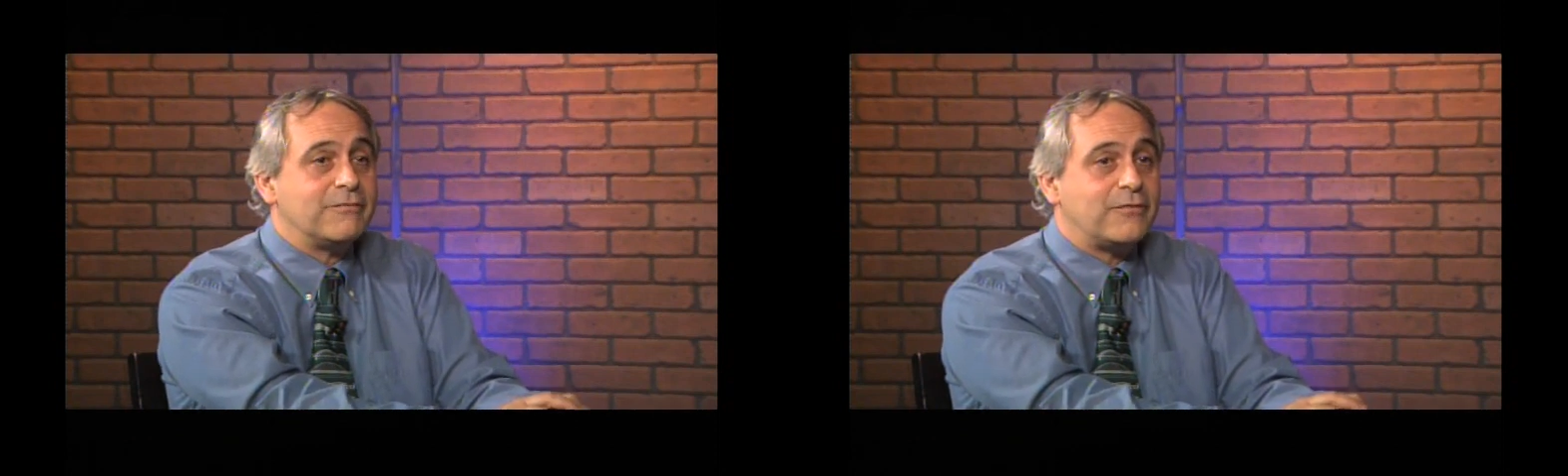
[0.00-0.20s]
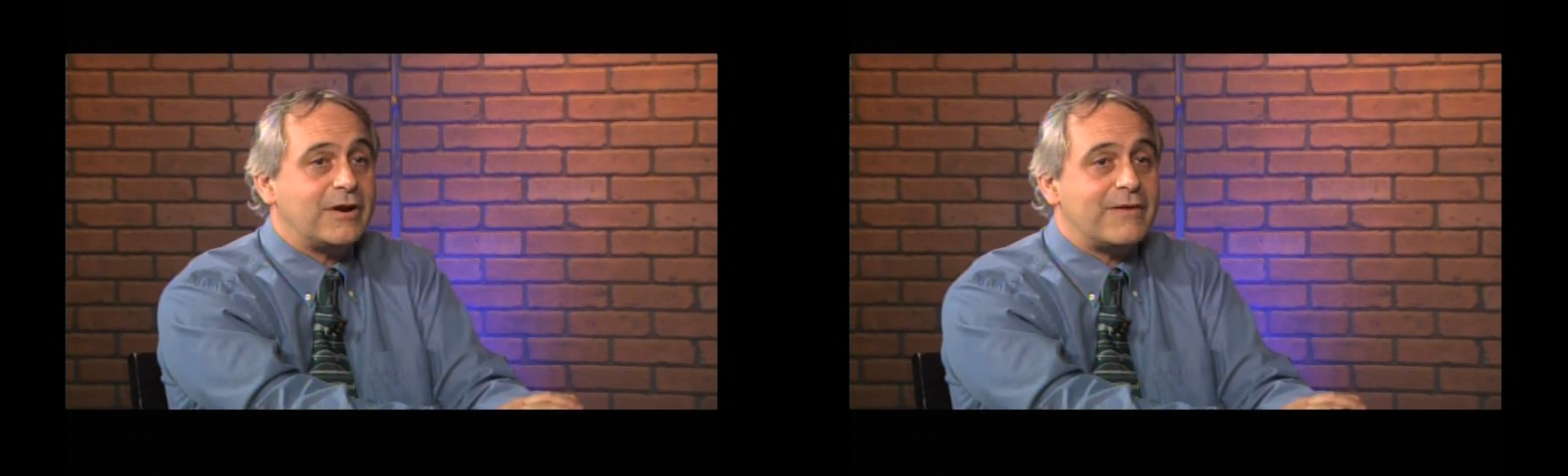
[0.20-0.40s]

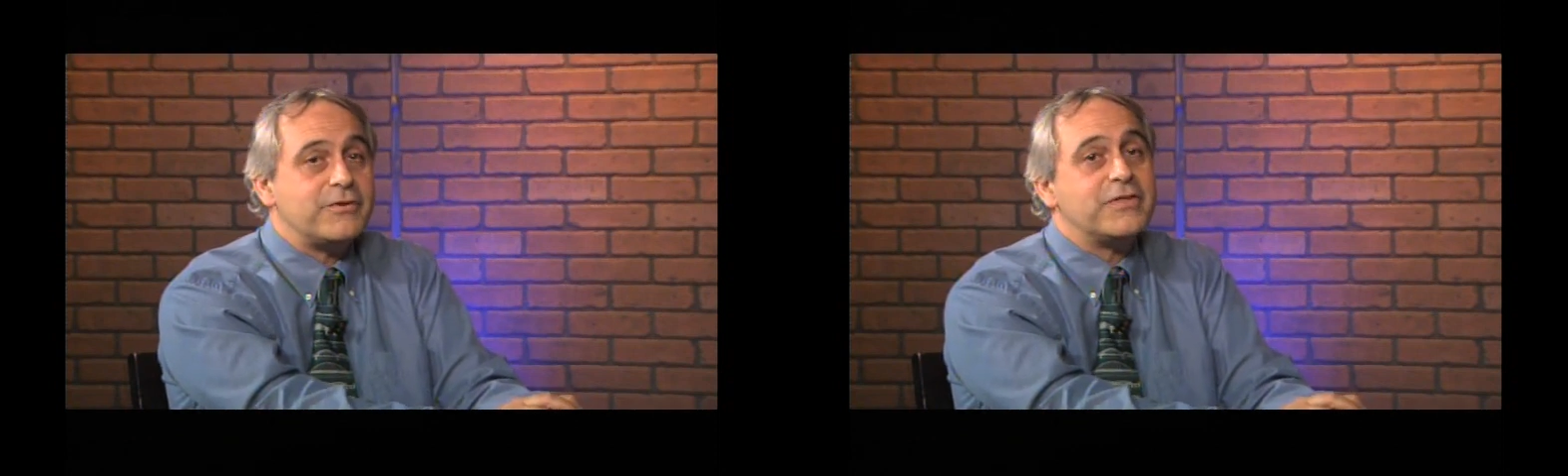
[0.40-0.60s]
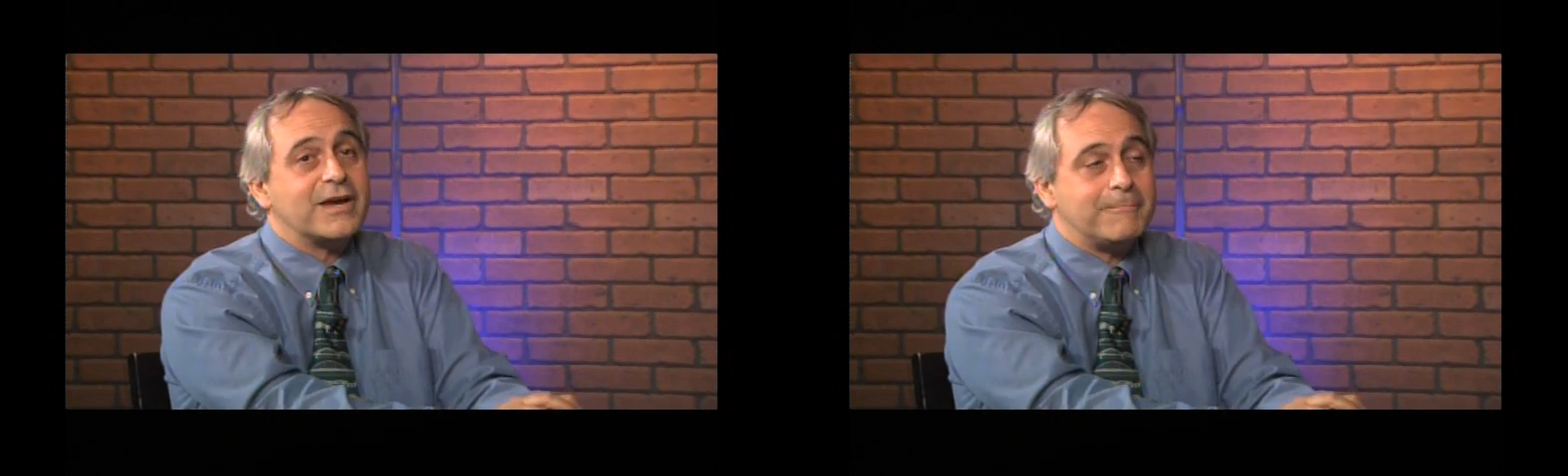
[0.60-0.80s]
for
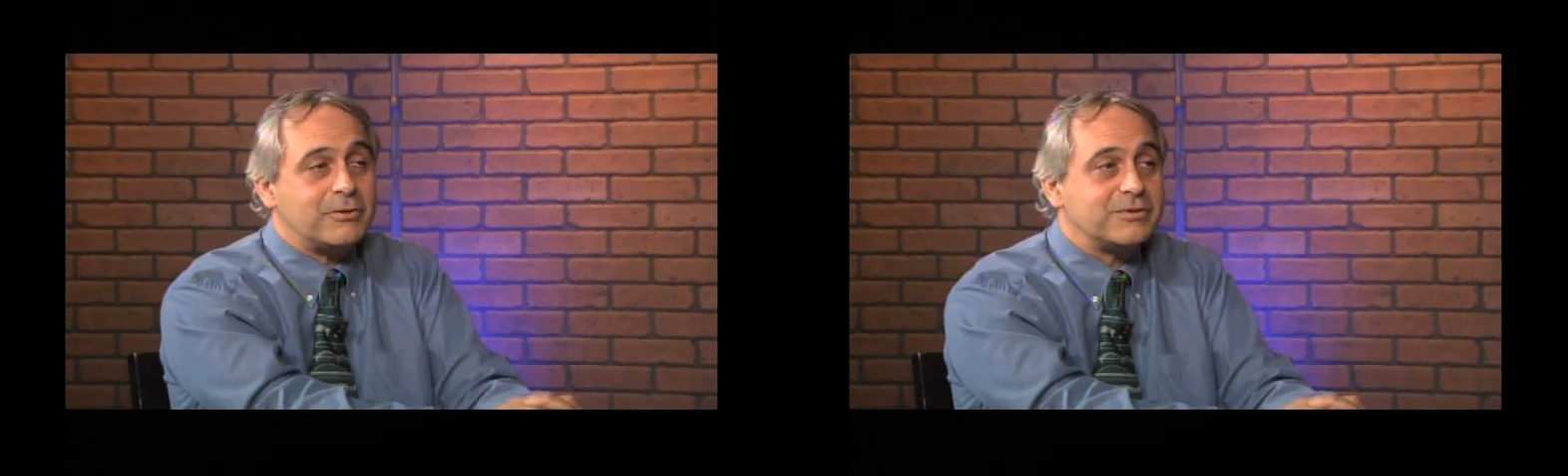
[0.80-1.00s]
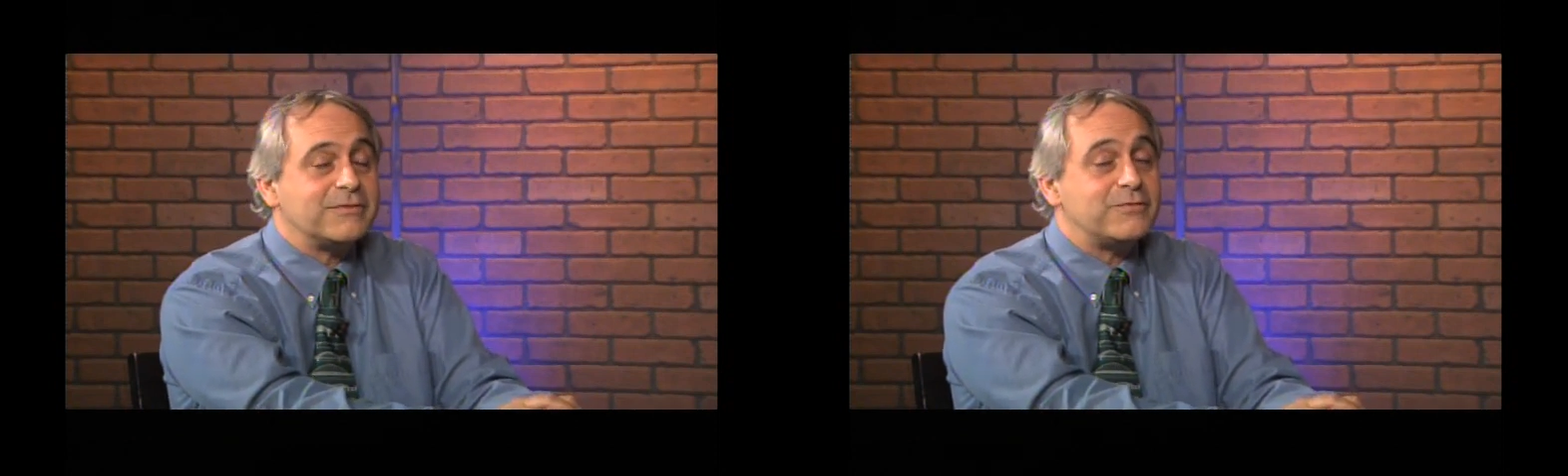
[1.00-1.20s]
everything
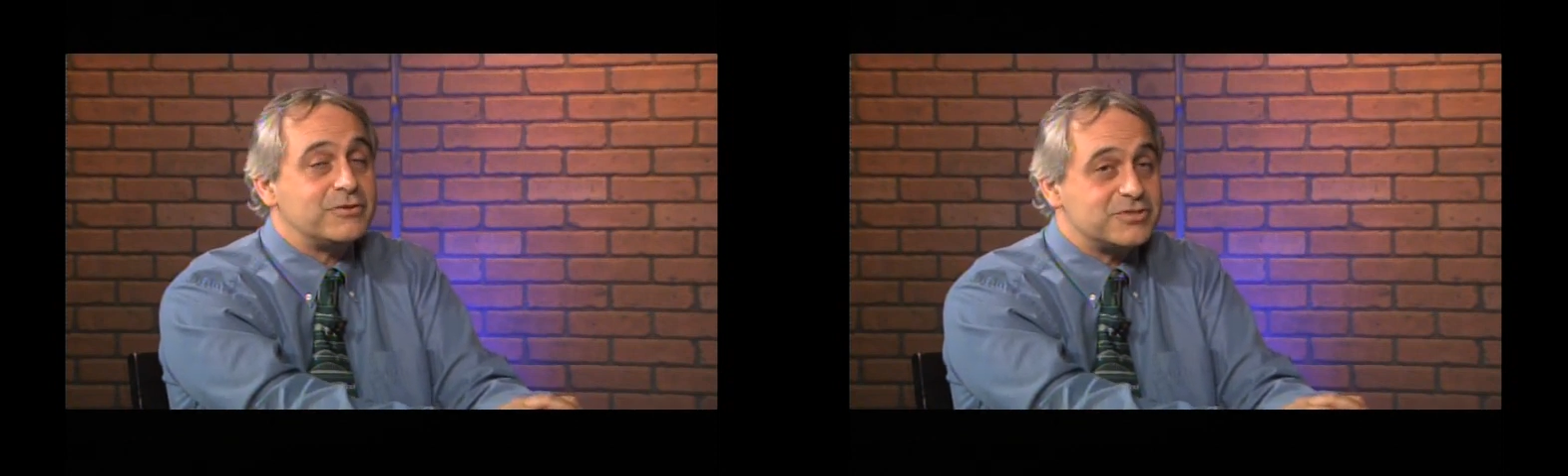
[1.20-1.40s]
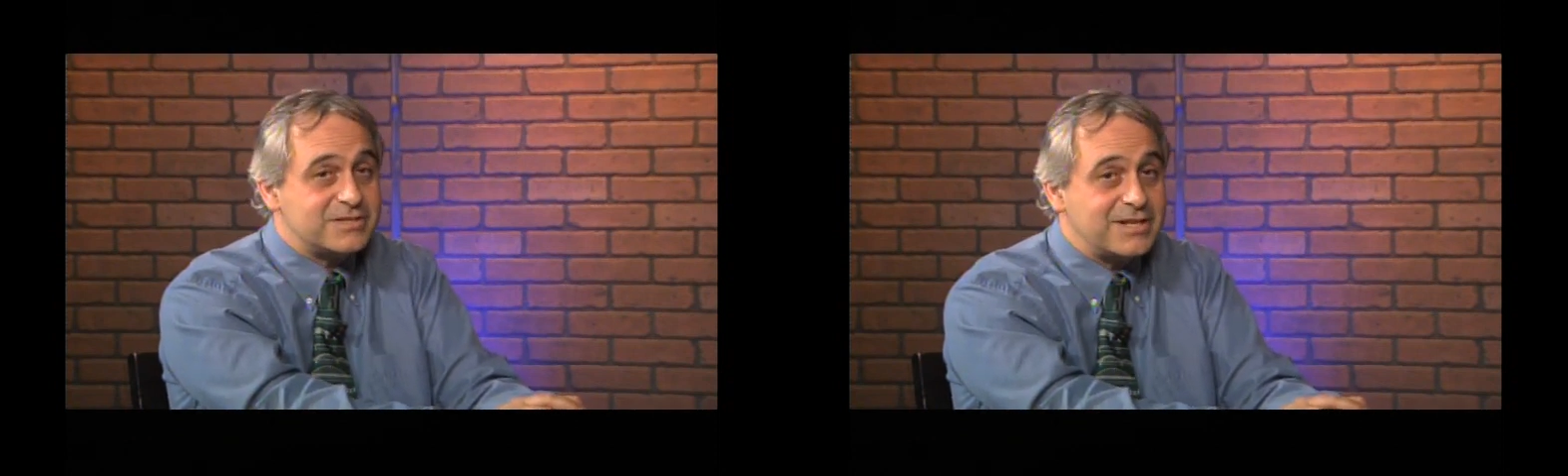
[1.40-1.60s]
about the
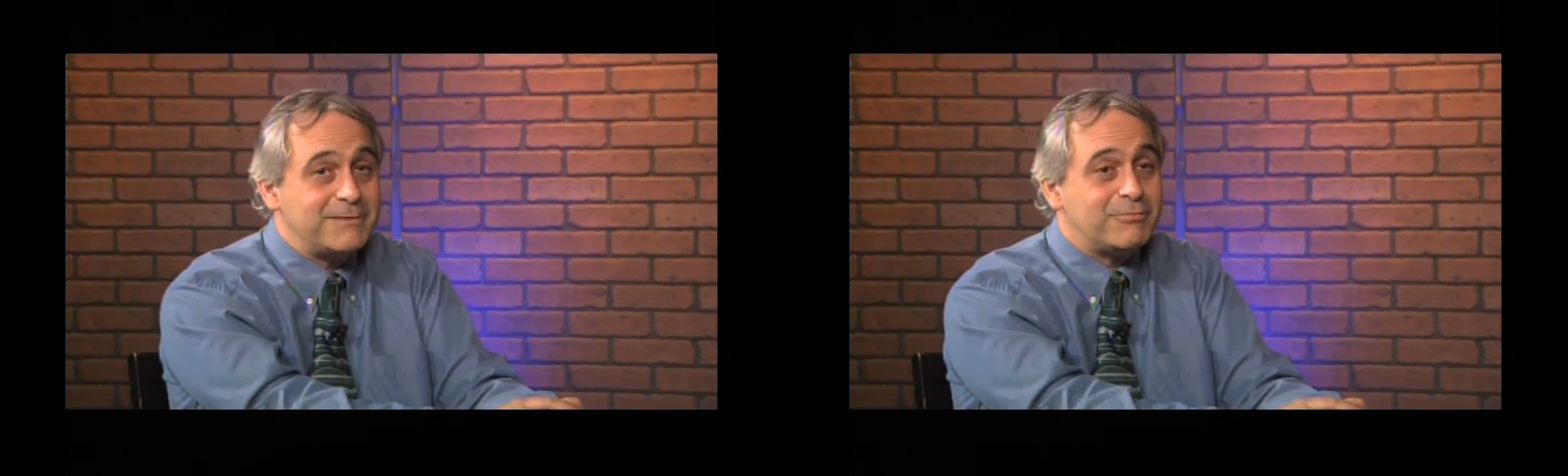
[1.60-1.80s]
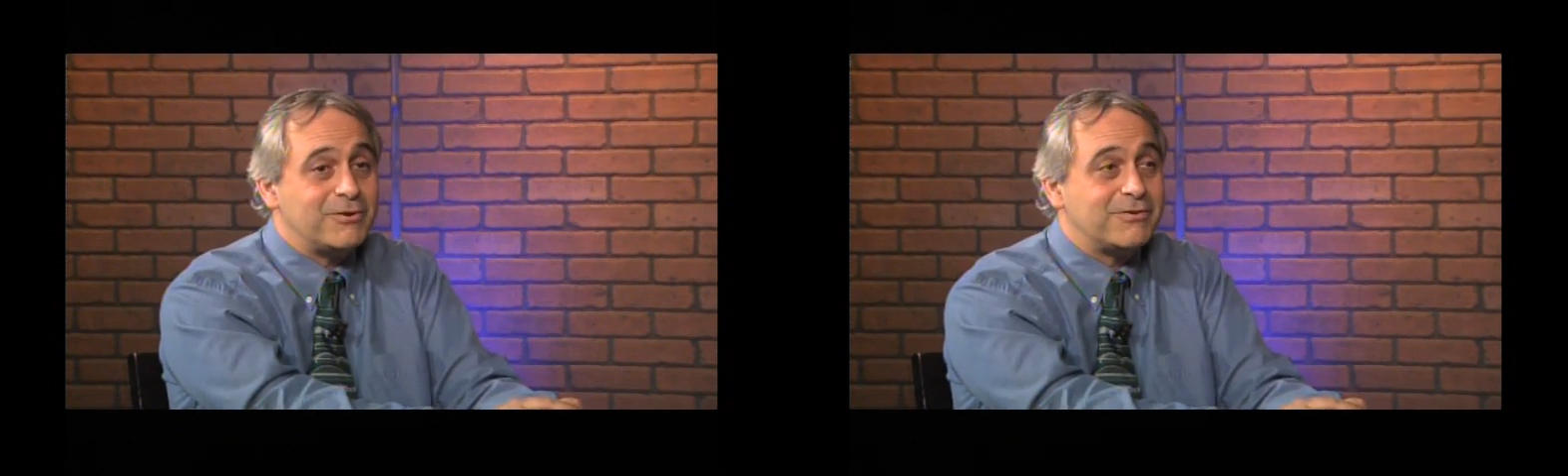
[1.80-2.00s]
Future City
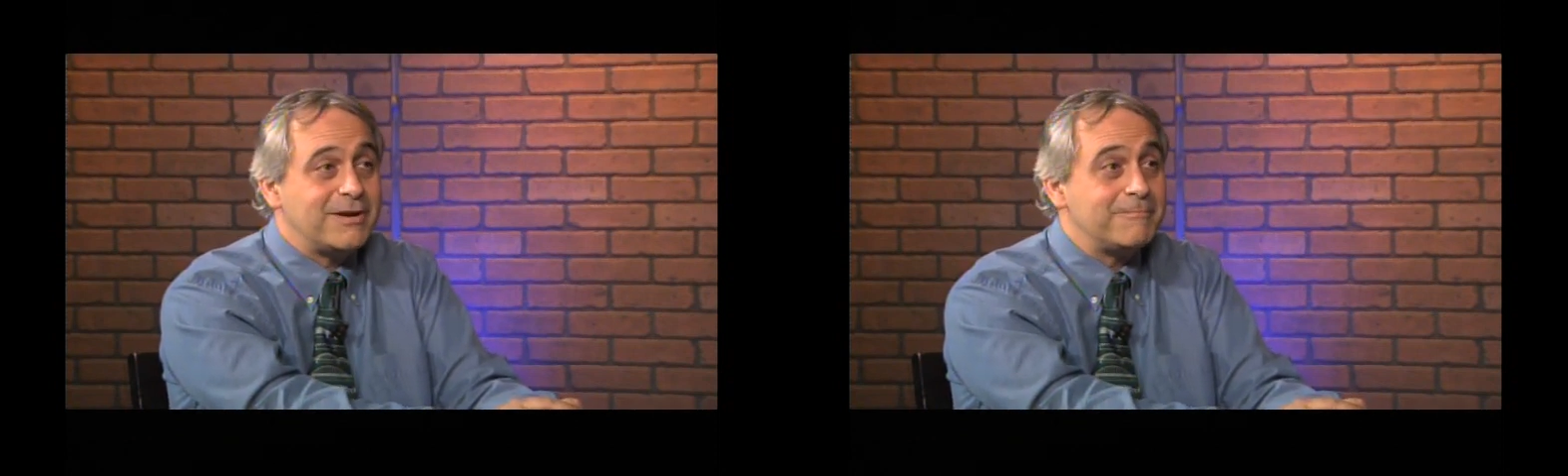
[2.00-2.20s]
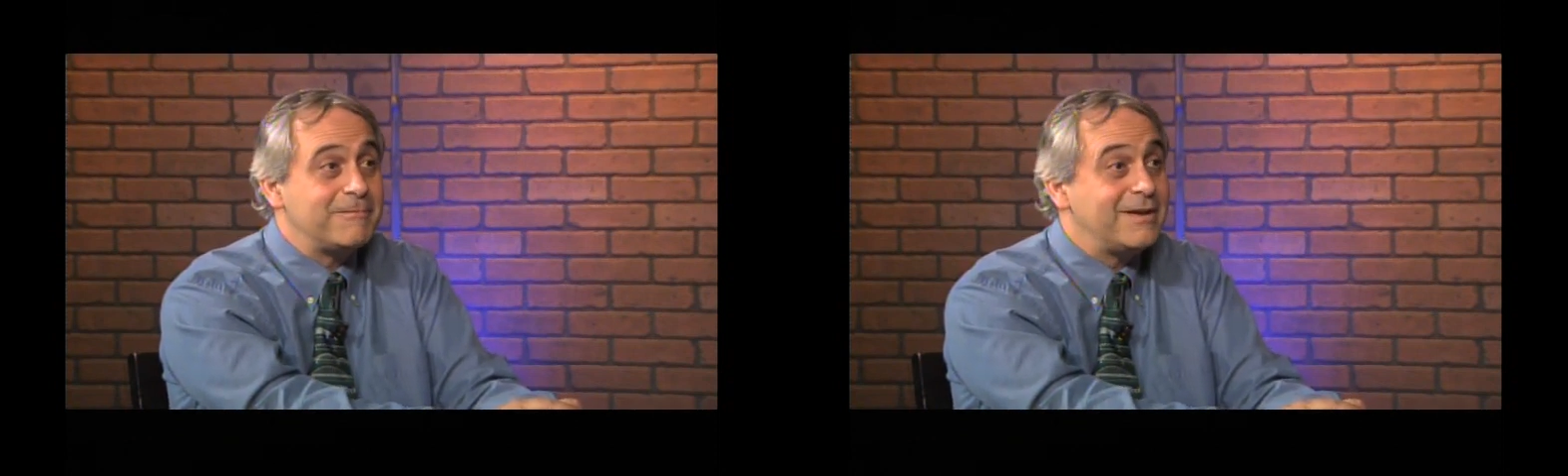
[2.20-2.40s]

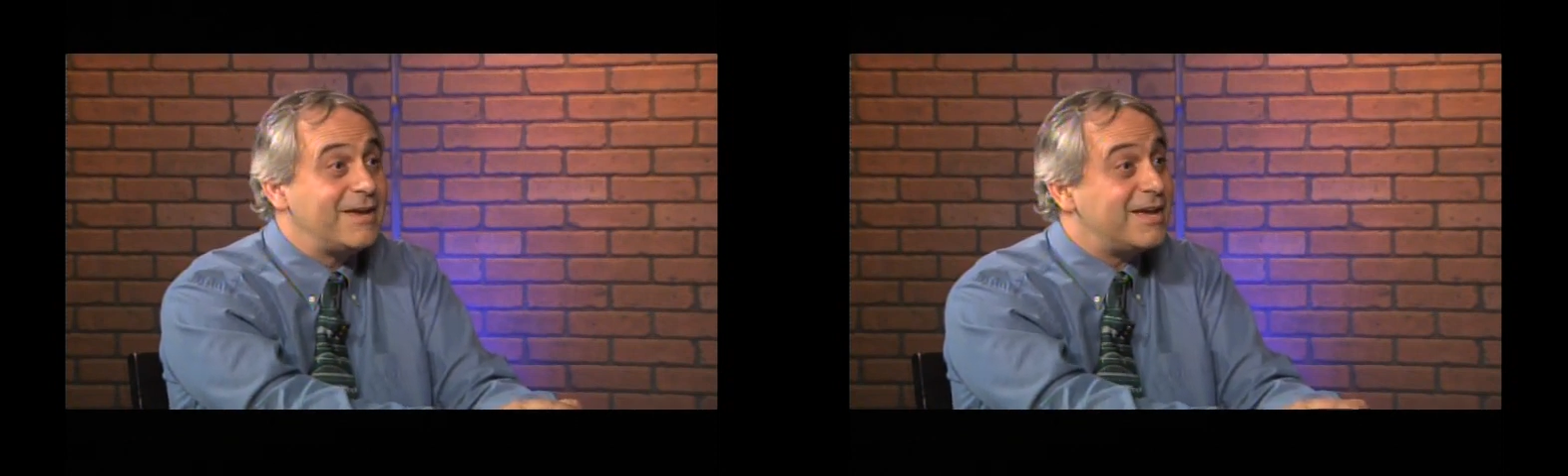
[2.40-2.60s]
program.